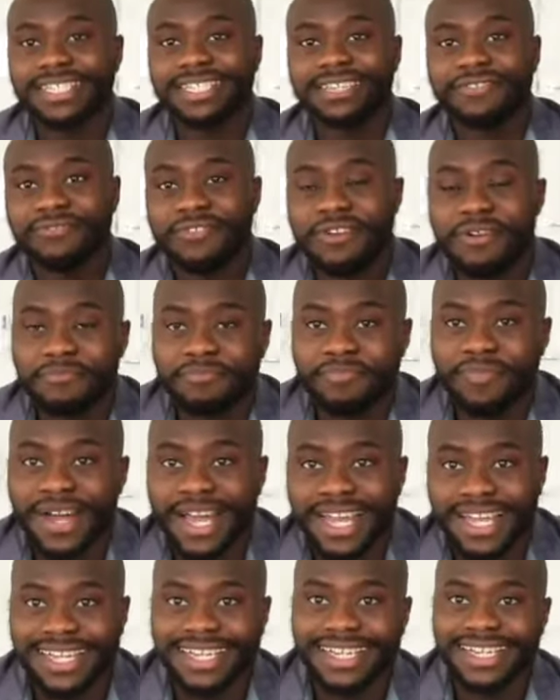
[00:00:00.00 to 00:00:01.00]
CV. I'm
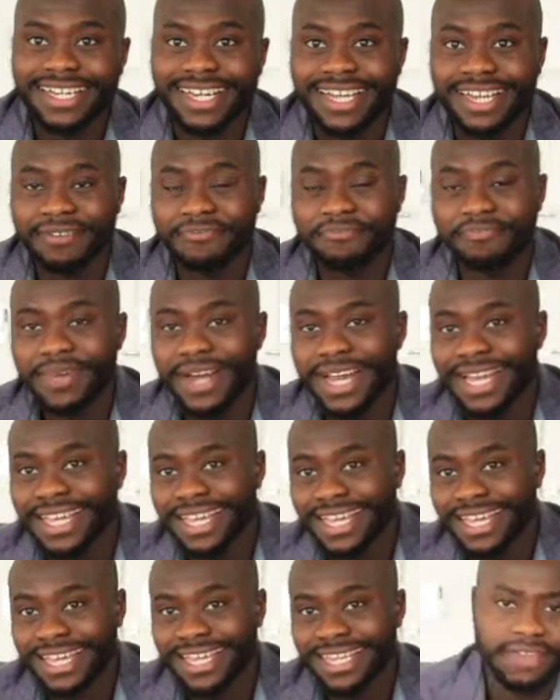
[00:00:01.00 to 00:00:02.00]
back, and I'm back
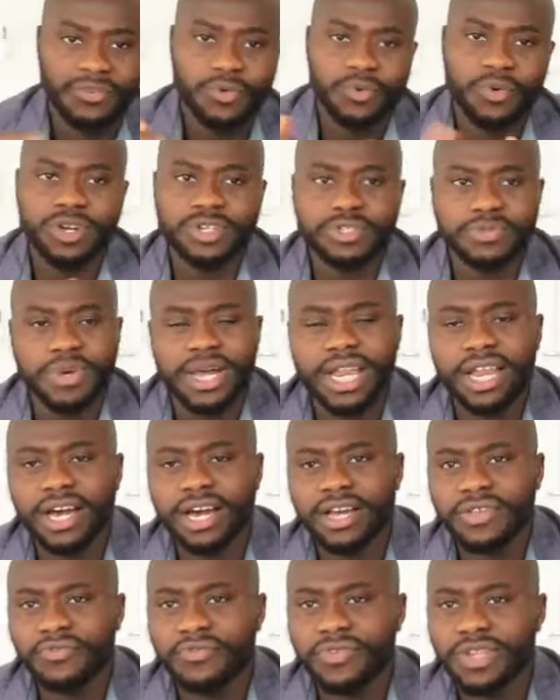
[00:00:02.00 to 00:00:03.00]
again. If you watch my
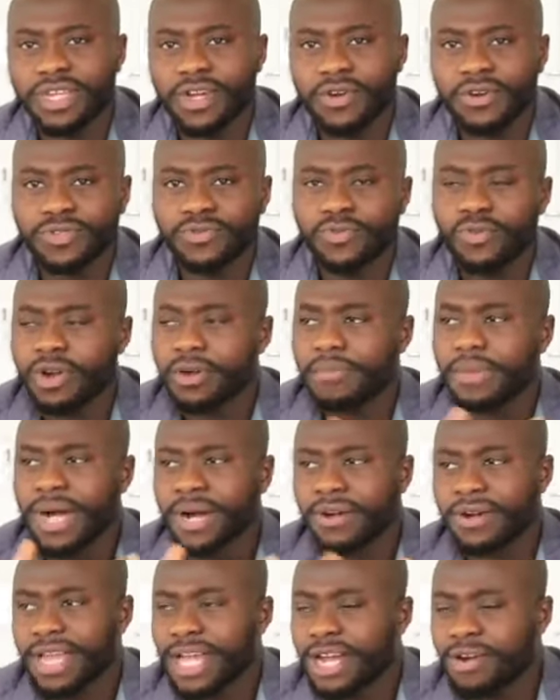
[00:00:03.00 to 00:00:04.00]
last video, I talk
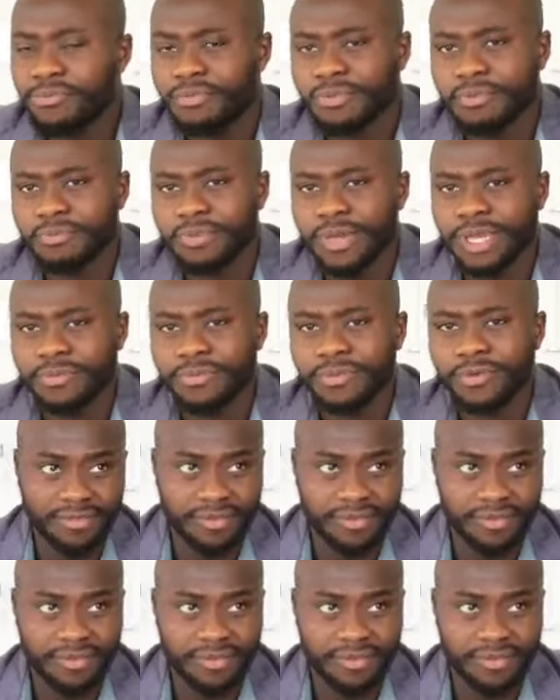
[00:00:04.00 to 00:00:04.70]
about helping people.